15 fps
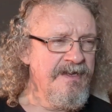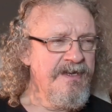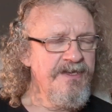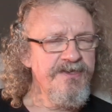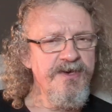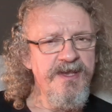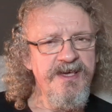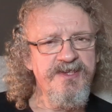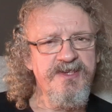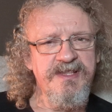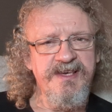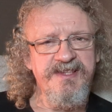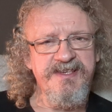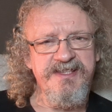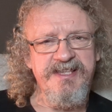So let's
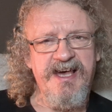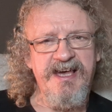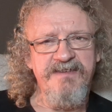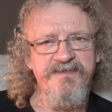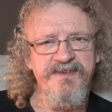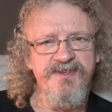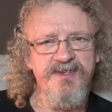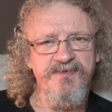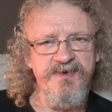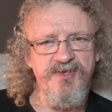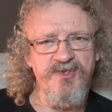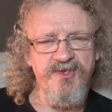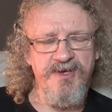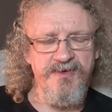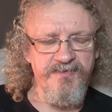let's dive into it,
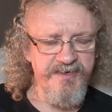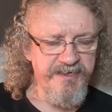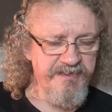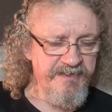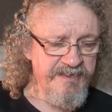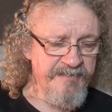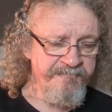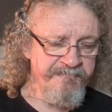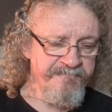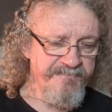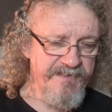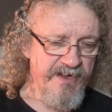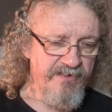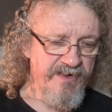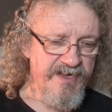shall we?
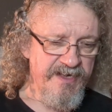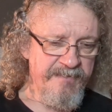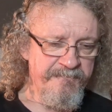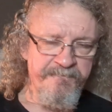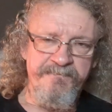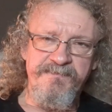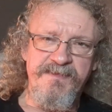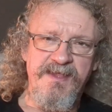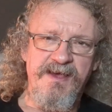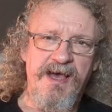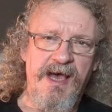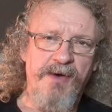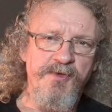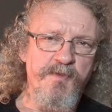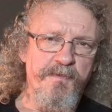Now, um,
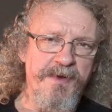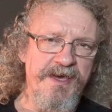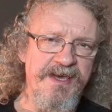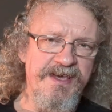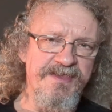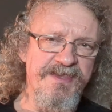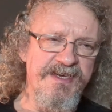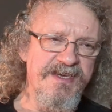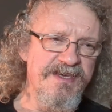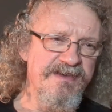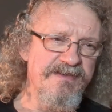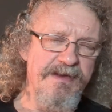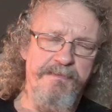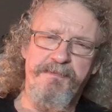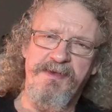I was playing
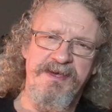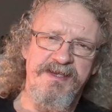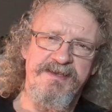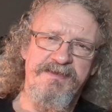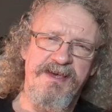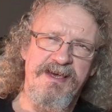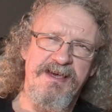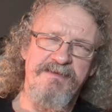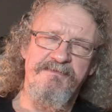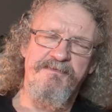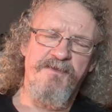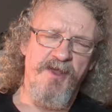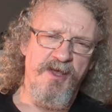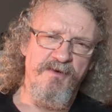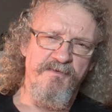the I played um,
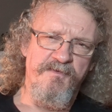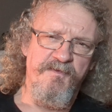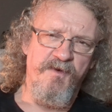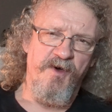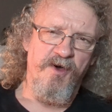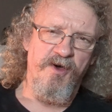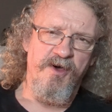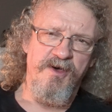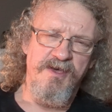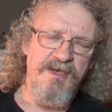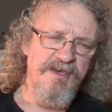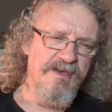Fallout four.